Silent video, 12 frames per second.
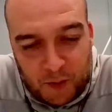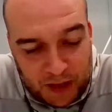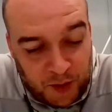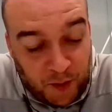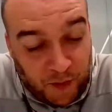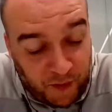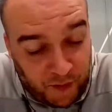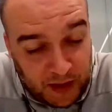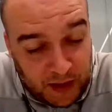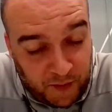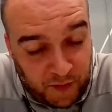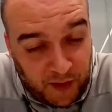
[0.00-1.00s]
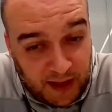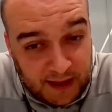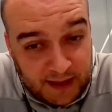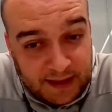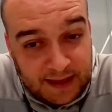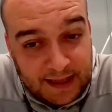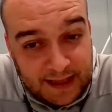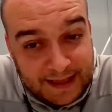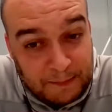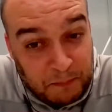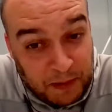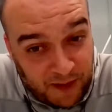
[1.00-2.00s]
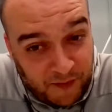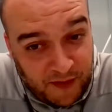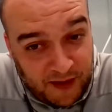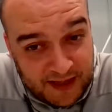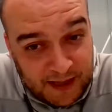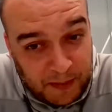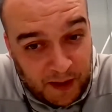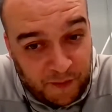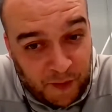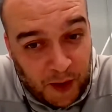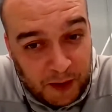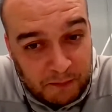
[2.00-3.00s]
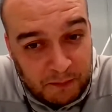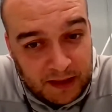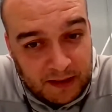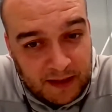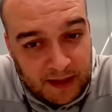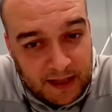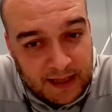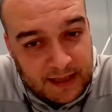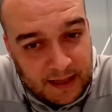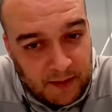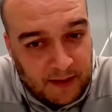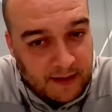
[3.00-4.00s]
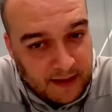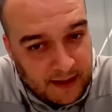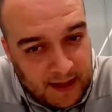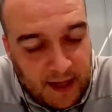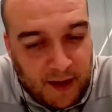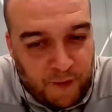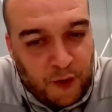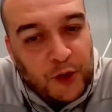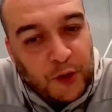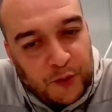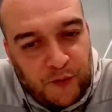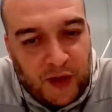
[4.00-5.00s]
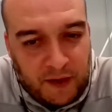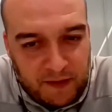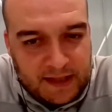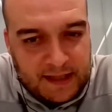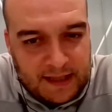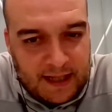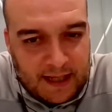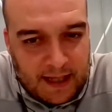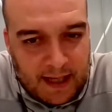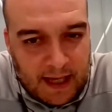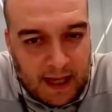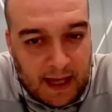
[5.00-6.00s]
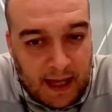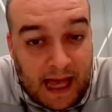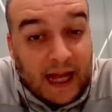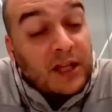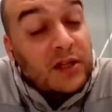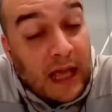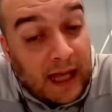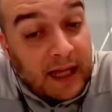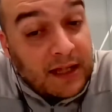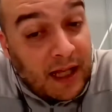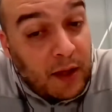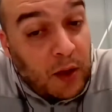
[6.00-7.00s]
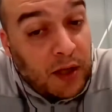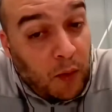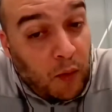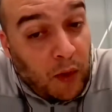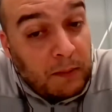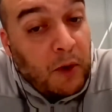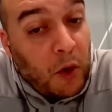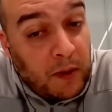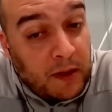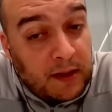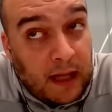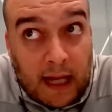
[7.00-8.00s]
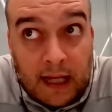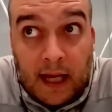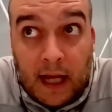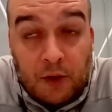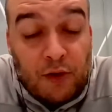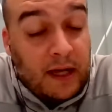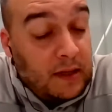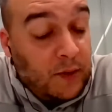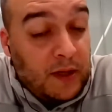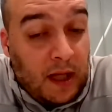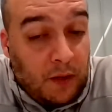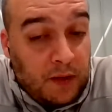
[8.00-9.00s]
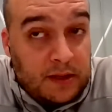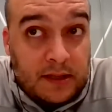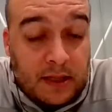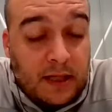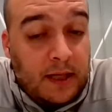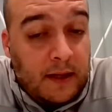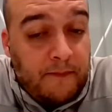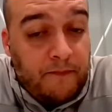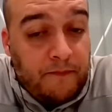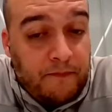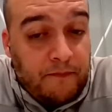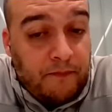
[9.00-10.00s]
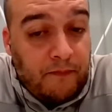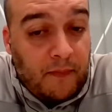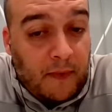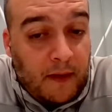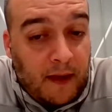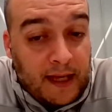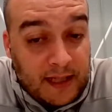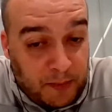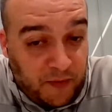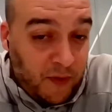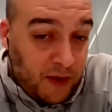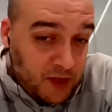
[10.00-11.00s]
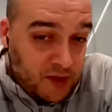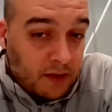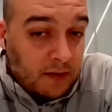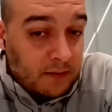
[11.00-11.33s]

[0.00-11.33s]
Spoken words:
when you fell, it's a big fall. But it's for you to fall. I can tell you that one moment that I cried when I was as a professional